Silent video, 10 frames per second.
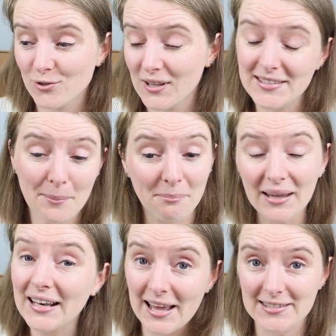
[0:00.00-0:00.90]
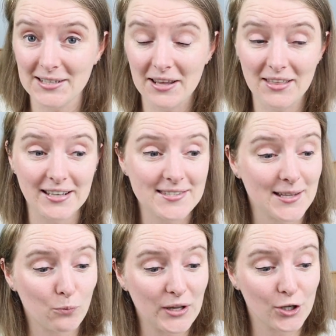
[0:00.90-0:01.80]
So that's a big lesson, I think. It's
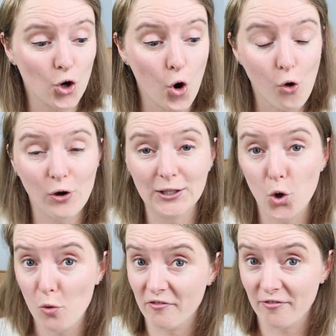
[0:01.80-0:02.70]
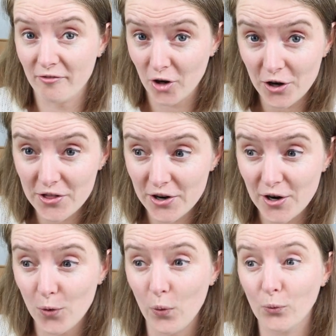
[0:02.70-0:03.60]
that we can all go
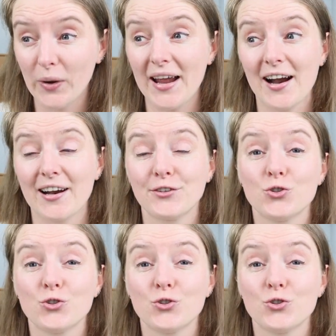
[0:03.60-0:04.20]
further when we are